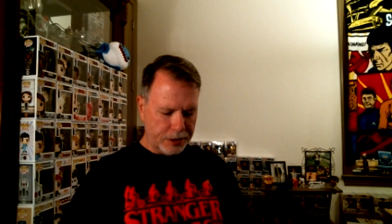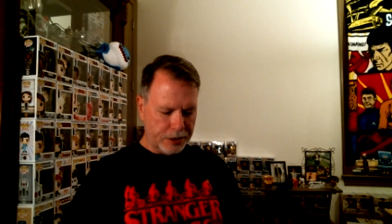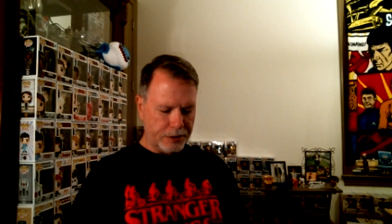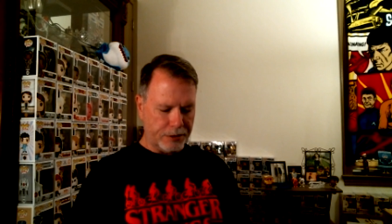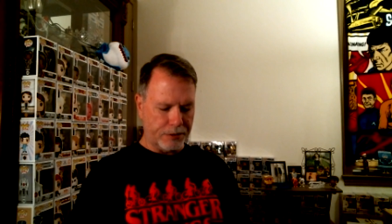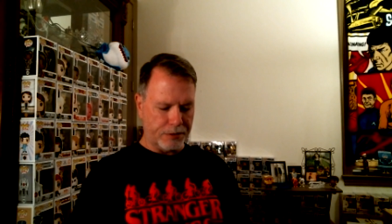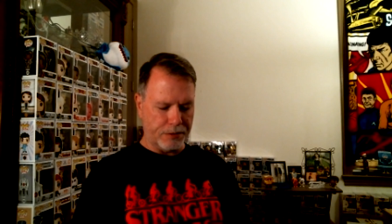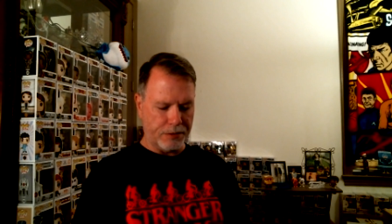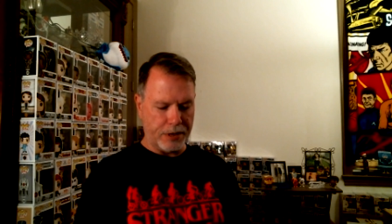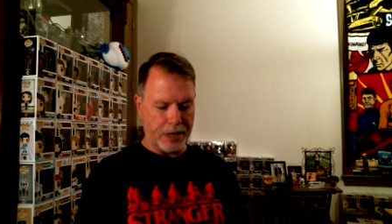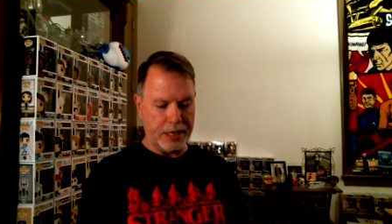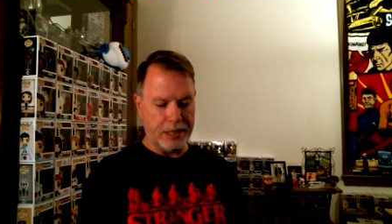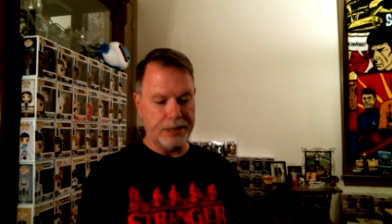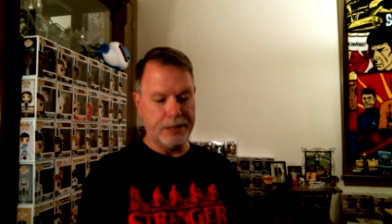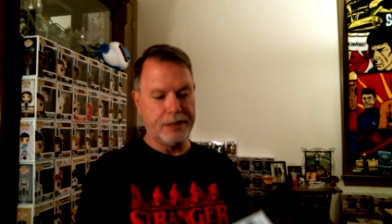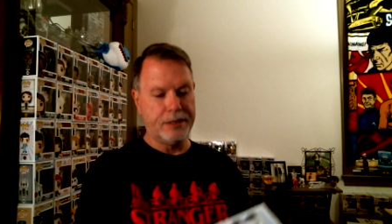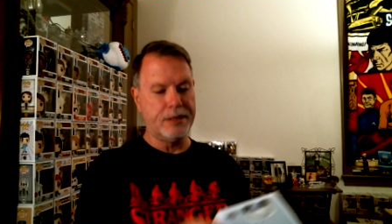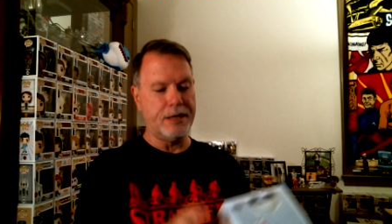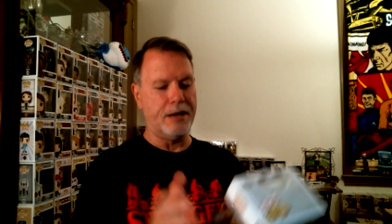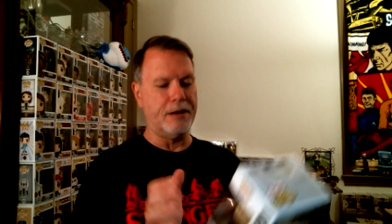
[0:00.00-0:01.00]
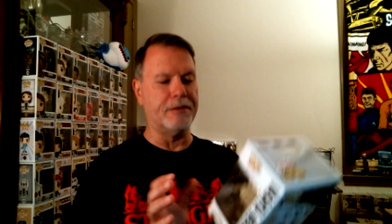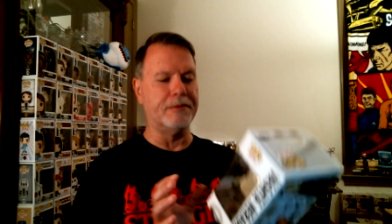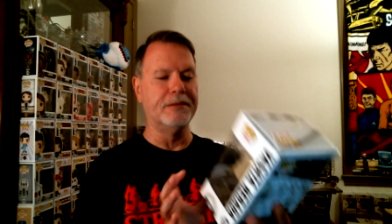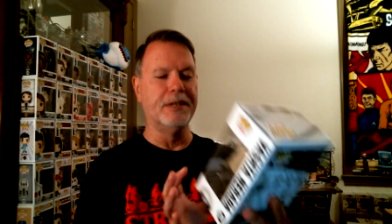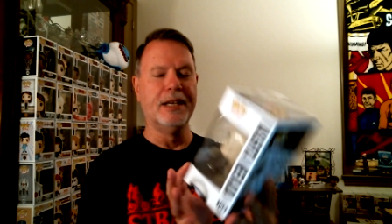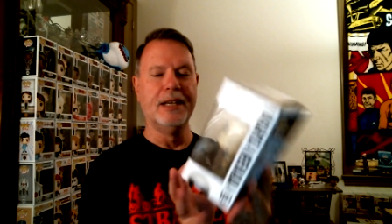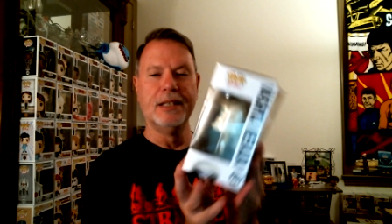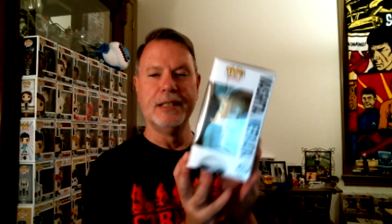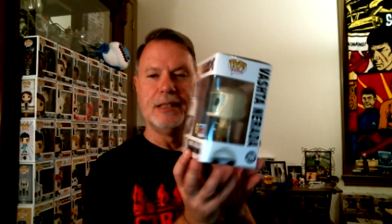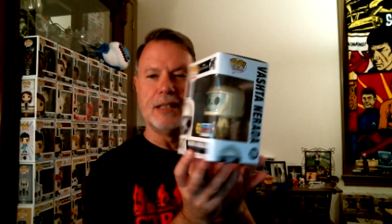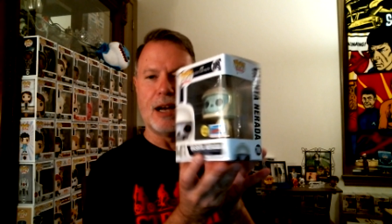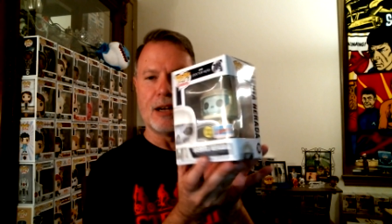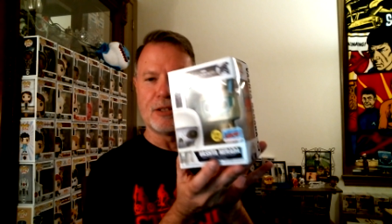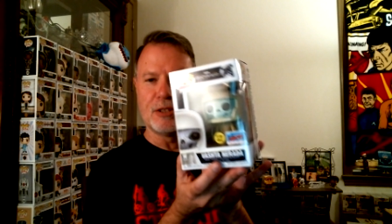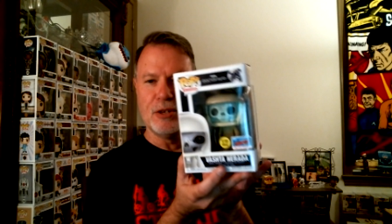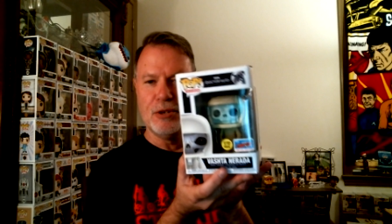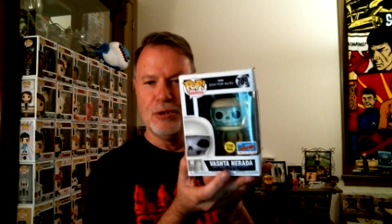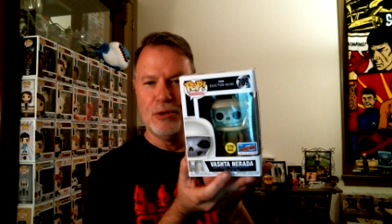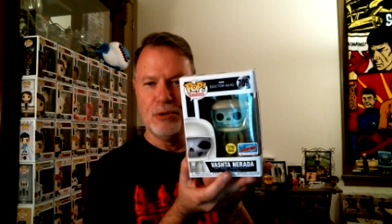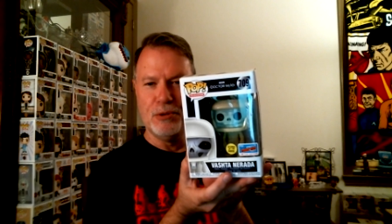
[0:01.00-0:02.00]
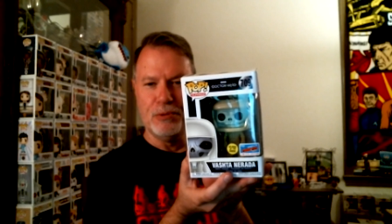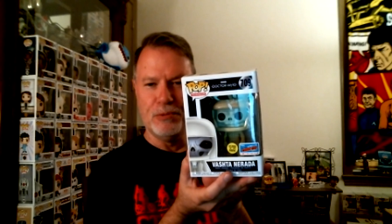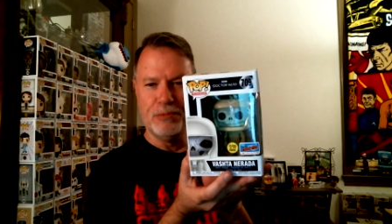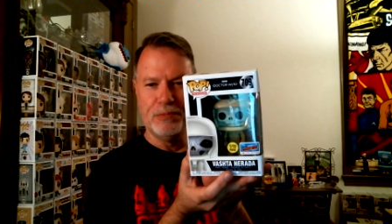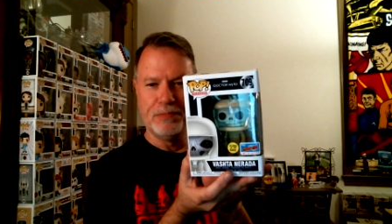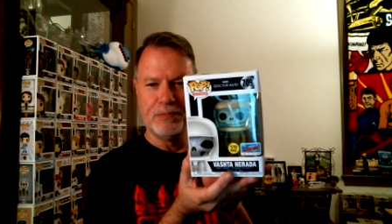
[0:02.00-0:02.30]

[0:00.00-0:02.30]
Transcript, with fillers: all right so Doctor Who